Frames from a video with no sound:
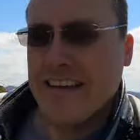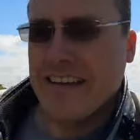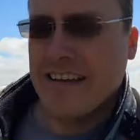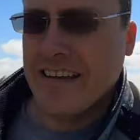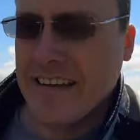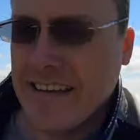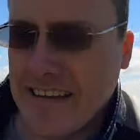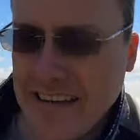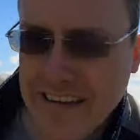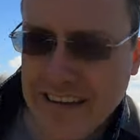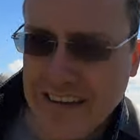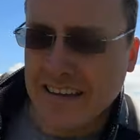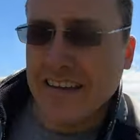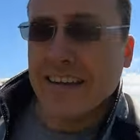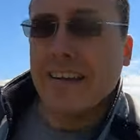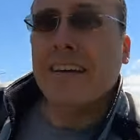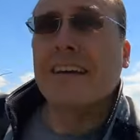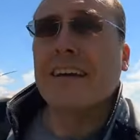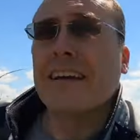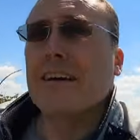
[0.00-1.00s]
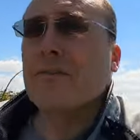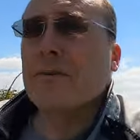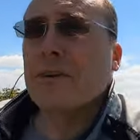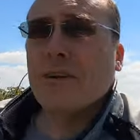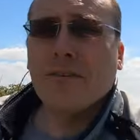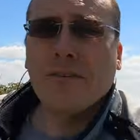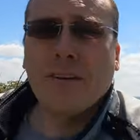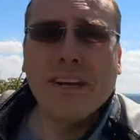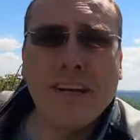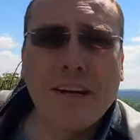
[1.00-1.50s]
How we
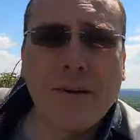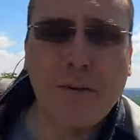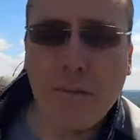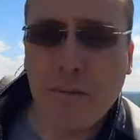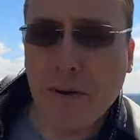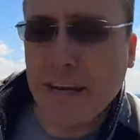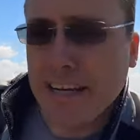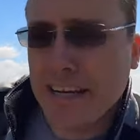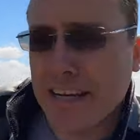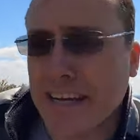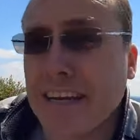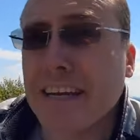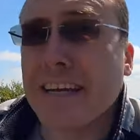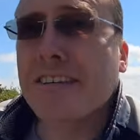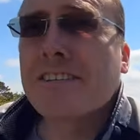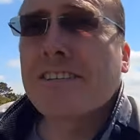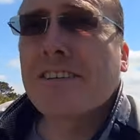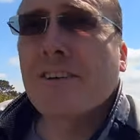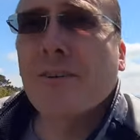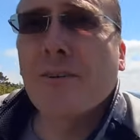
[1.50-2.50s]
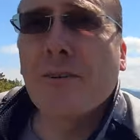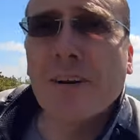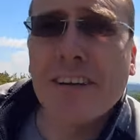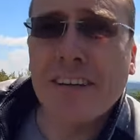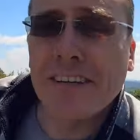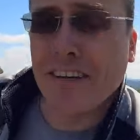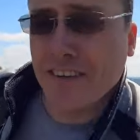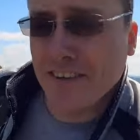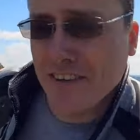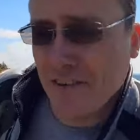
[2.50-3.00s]
doing? How we made it here to
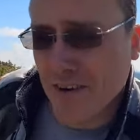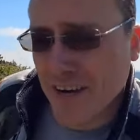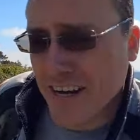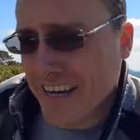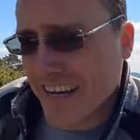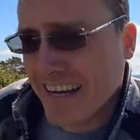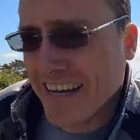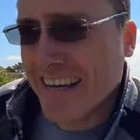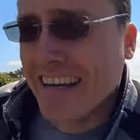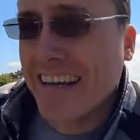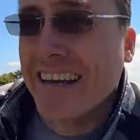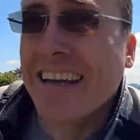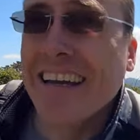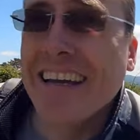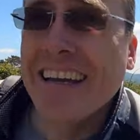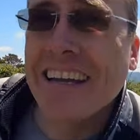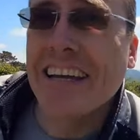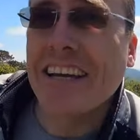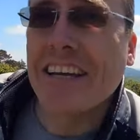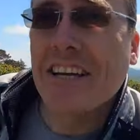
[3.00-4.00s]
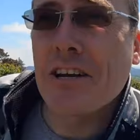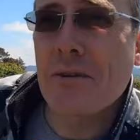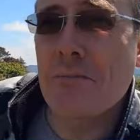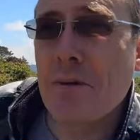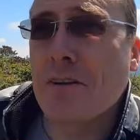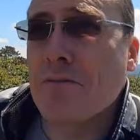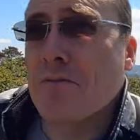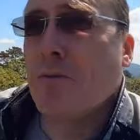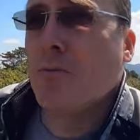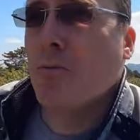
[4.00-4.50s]
Knocknarea. Got a
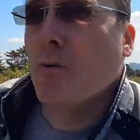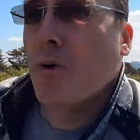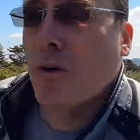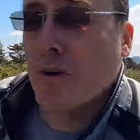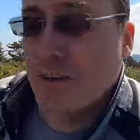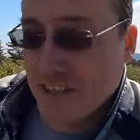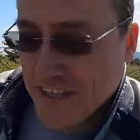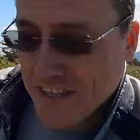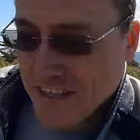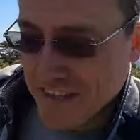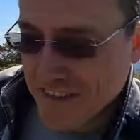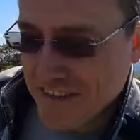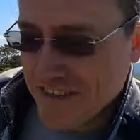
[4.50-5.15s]
bit of a walk to do,